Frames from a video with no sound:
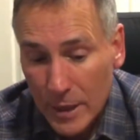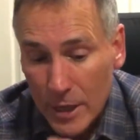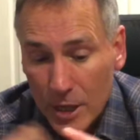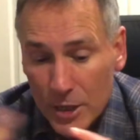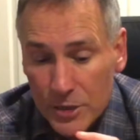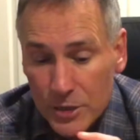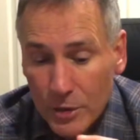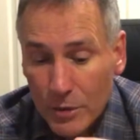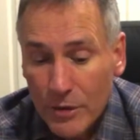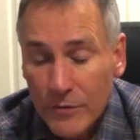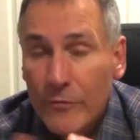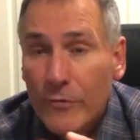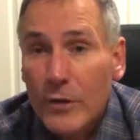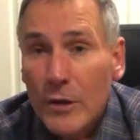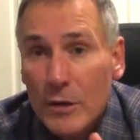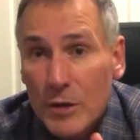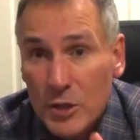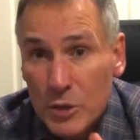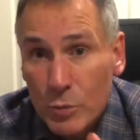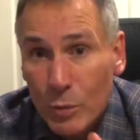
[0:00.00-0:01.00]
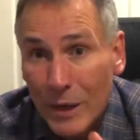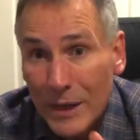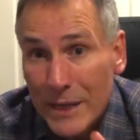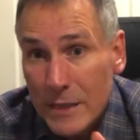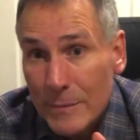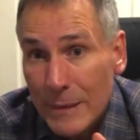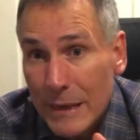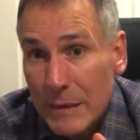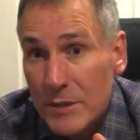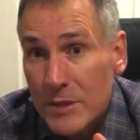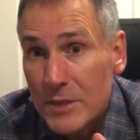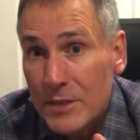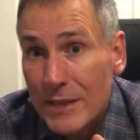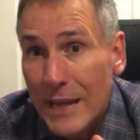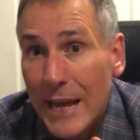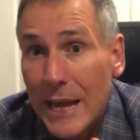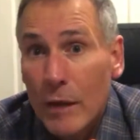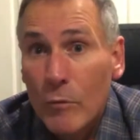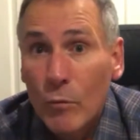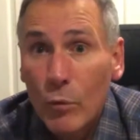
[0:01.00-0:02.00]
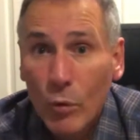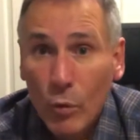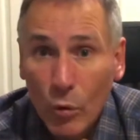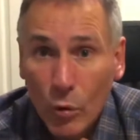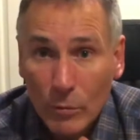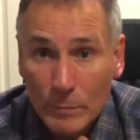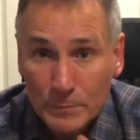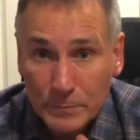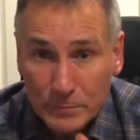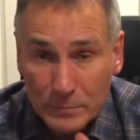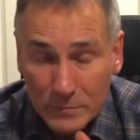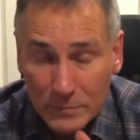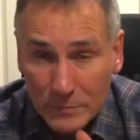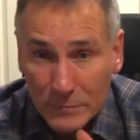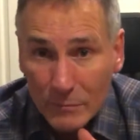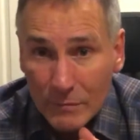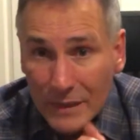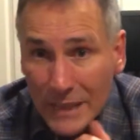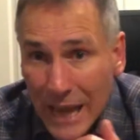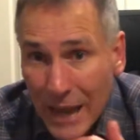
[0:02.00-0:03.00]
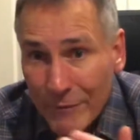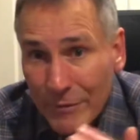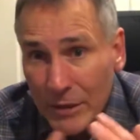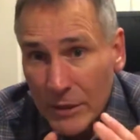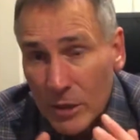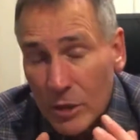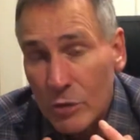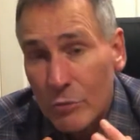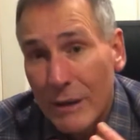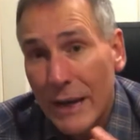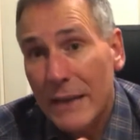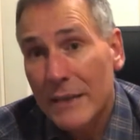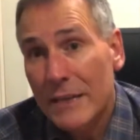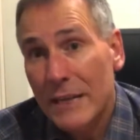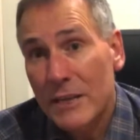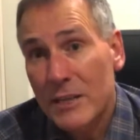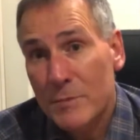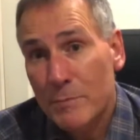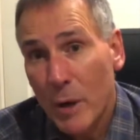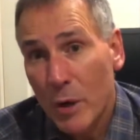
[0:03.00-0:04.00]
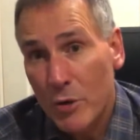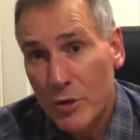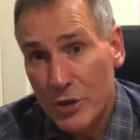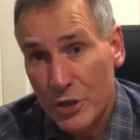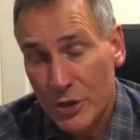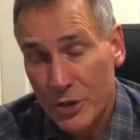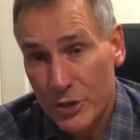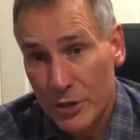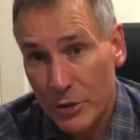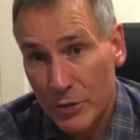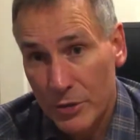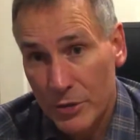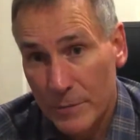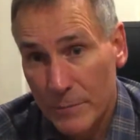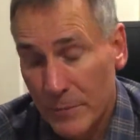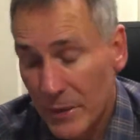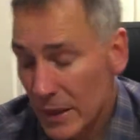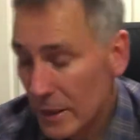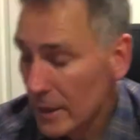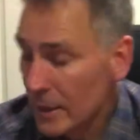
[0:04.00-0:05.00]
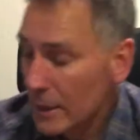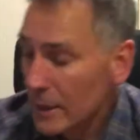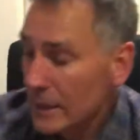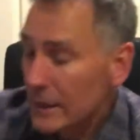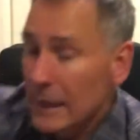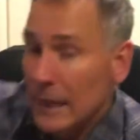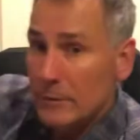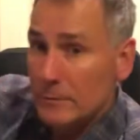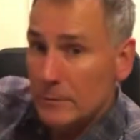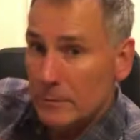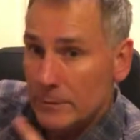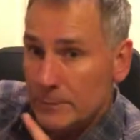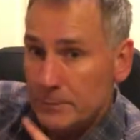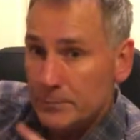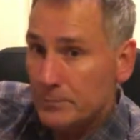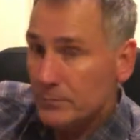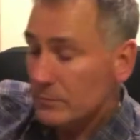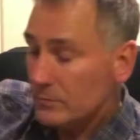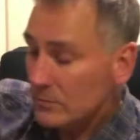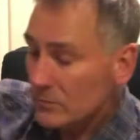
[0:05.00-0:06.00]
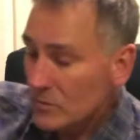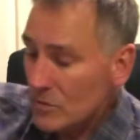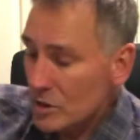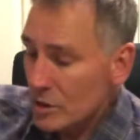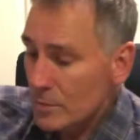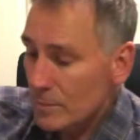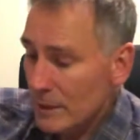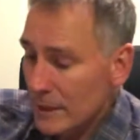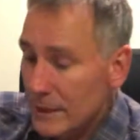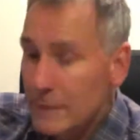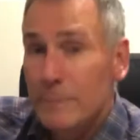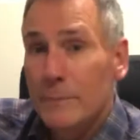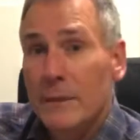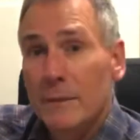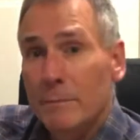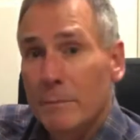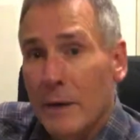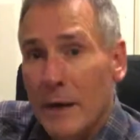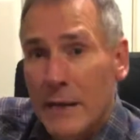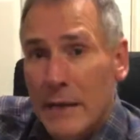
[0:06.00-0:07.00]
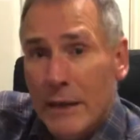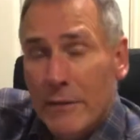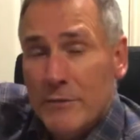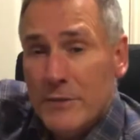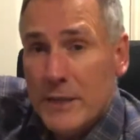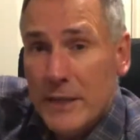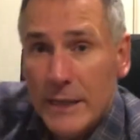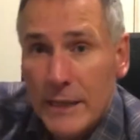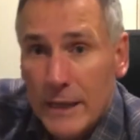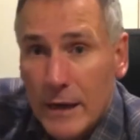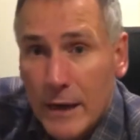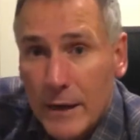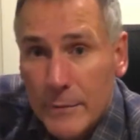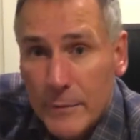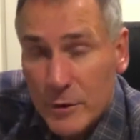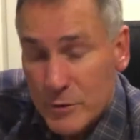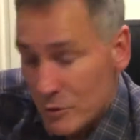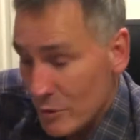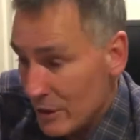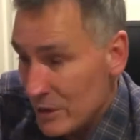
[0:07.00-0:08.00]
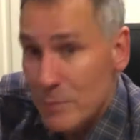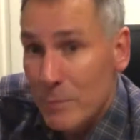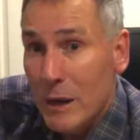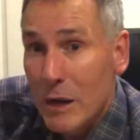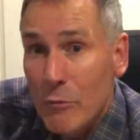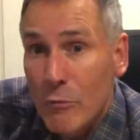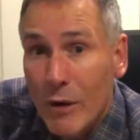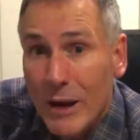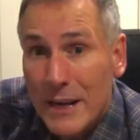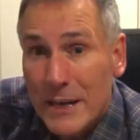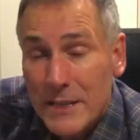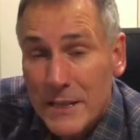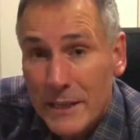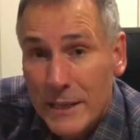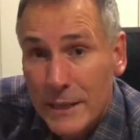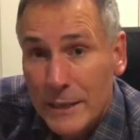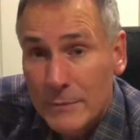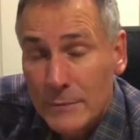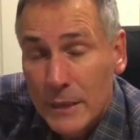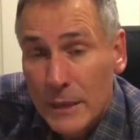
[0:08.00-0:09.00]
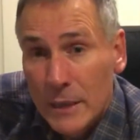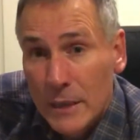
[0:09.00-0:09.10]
So the first one is about staying warm, having the correct exposure suit. Now, to my left here, sorry, to my right here,